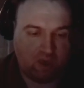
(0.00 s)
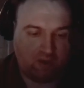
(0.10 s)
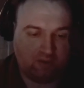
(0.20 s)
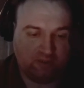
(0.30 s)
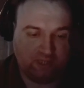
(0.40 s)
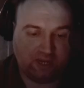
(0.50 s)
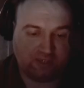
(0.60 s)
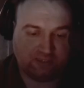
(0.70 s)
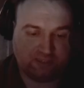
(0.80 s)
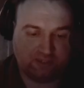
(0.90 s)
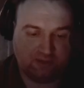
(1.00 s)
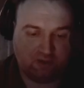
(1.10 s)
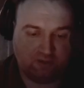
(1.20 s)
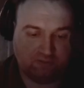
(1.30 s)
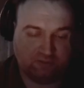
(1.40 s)
Linux,
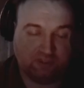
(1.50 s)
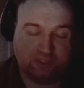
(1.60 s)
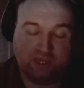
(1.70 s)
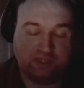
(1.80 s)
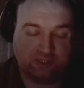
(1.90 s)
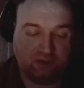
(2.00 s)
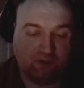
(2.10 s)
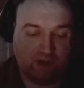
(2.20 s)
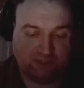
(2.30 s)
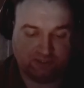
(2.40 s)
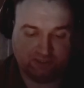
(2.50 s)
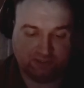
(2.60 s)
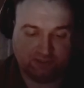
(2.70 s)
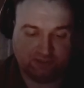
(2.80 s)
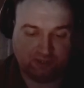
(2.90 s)
the Linux
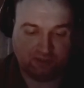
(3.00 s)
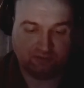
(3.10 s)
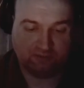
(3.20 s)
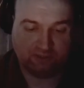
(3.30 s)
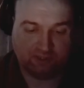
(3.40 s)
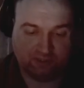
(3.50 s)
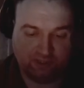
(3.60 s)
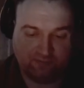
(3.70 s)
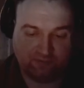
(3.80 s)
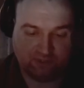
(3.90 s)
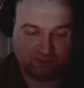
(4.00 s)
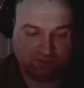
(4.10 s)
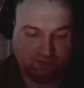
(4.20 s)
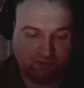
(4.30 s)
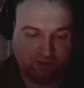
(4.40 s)
OSs tells a different
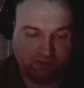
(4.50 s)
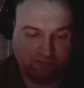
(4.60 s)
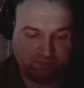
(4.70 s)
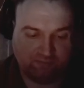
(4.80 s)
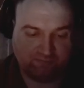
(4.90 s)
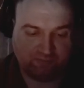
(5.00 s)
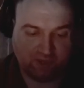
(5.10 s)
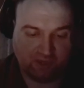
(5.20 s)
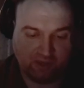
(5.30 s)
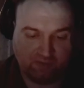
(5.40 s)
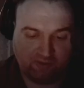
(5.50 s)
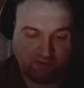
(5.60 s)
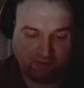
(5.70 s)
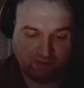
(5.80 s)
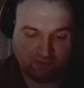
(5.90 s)
story and giving the
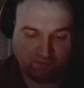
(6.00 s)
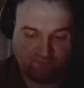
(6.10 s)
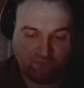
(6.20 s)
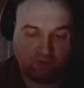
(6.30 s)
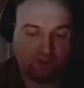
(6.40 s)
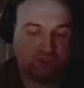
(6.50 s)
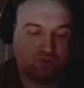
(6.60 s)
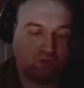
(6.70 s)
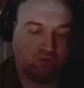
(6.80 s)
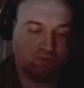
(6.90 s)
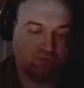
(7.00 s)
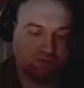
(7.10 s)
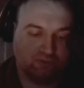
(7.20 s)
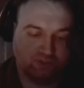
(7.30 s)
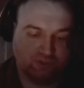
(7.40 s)
user full control
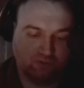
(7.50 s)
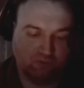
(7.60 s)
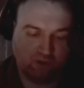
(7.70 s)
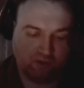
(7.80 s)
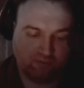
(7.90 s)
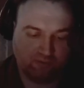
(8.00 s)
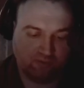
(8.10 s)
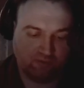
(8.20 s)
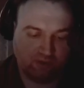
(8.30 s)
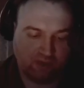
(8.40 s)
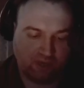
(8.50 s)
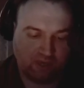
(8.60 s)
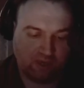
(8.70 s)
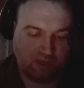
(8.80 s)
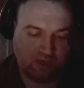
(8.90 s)
to do whatever
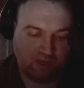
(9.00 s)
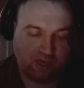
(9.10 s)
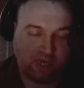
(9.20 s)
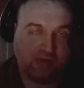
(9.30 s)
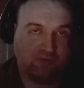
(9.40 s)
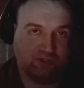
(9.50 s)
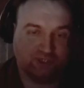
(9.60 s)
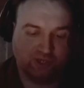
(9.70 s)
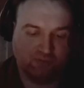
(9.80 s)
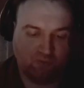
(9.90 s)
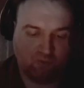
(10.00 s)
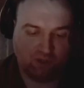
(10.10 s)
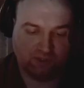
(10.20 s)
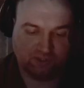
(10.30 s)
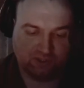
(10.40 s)
he or she wants.